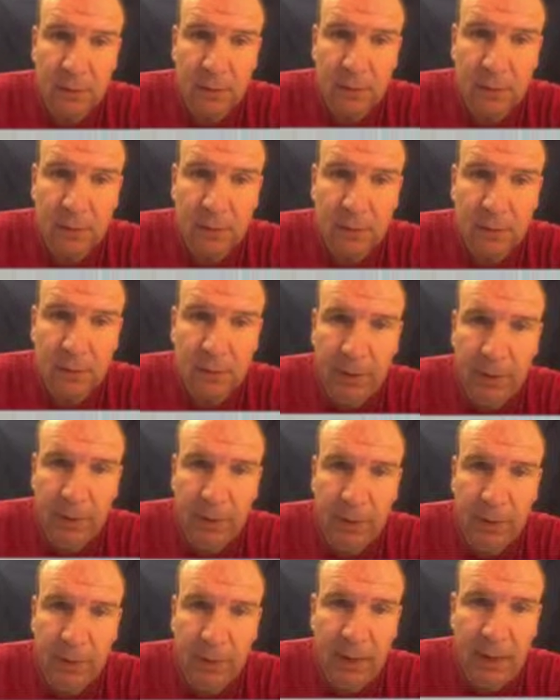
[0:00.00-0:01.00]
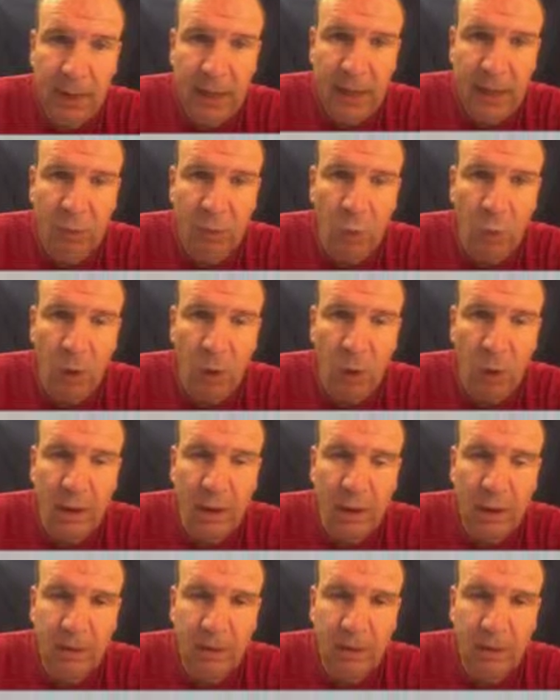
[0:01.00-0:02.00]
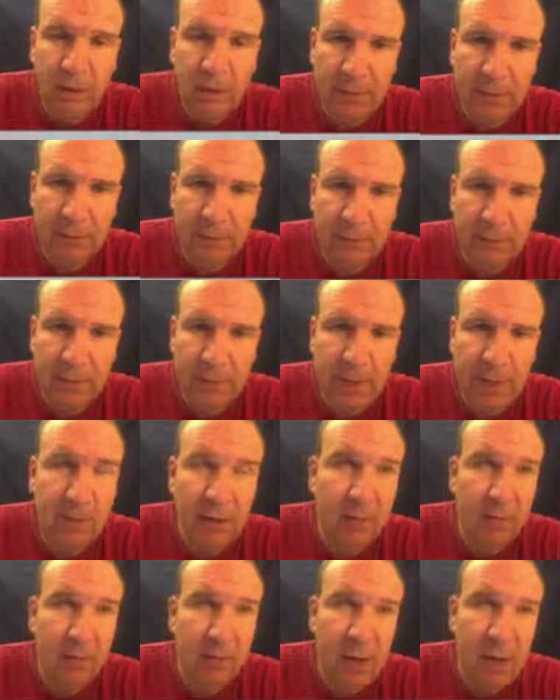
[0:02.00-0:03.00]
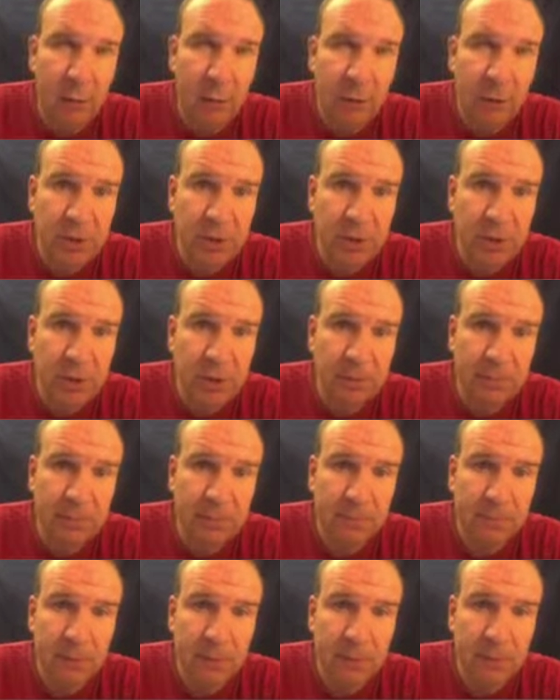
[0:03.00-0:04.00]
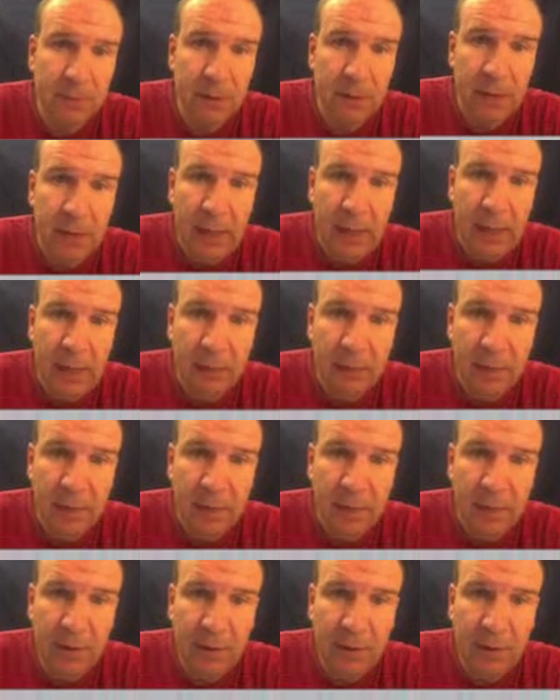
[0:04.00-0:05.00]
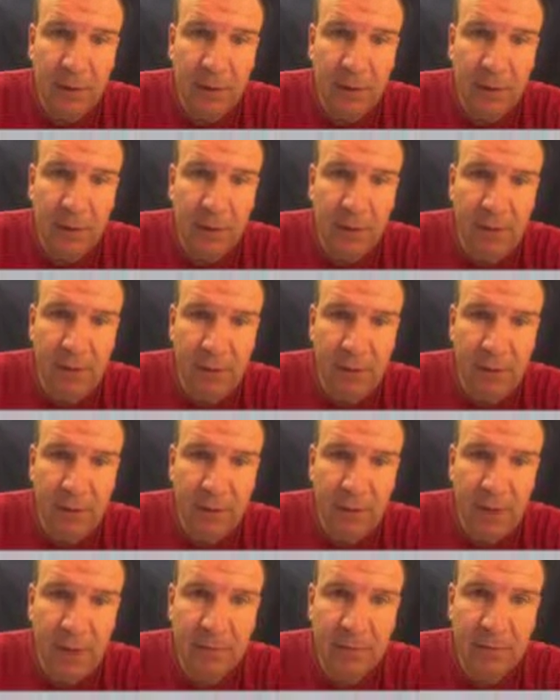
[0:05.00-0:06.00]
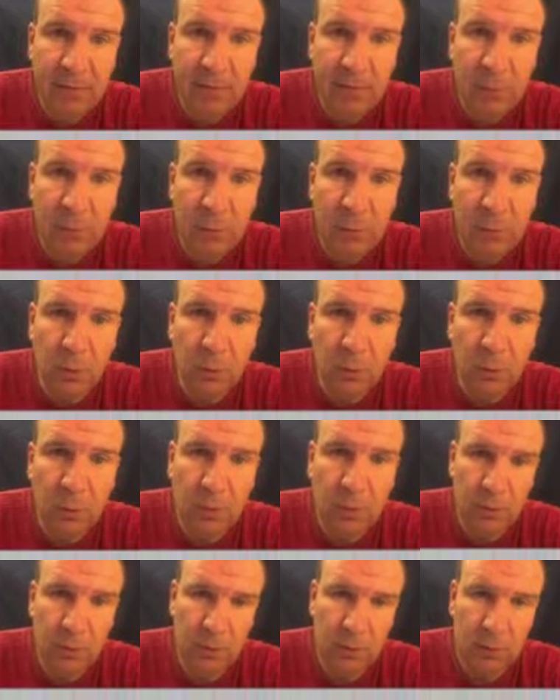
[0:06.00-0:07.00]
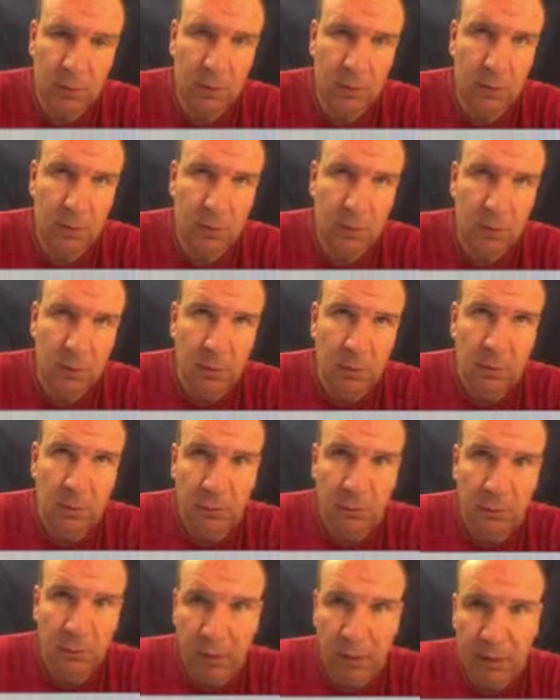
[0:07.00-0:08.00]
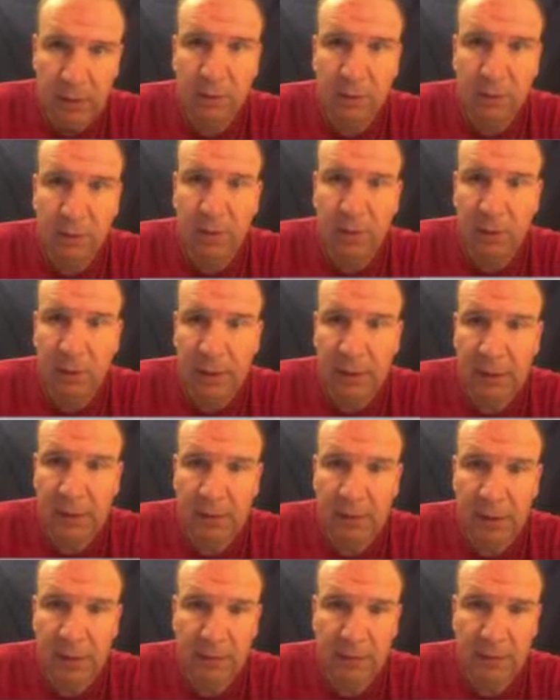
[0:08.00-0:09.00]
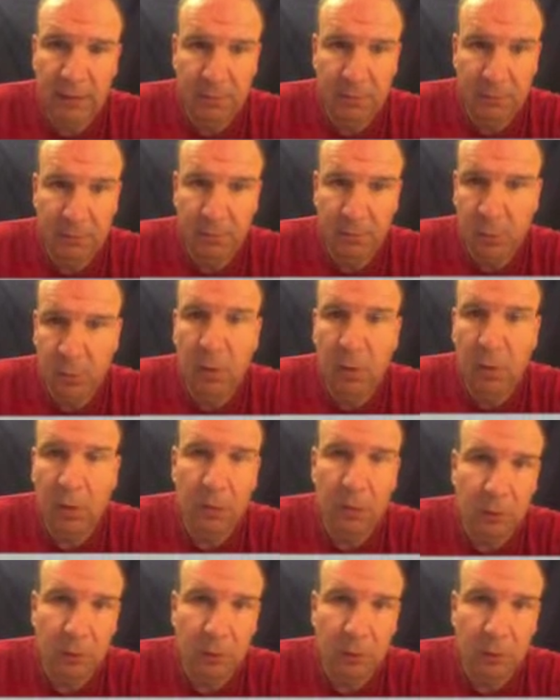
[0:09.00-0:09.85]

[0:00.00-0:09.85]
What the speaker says: period has 1 electron in its outer shell. Everything in this family has 2 valence electrons, or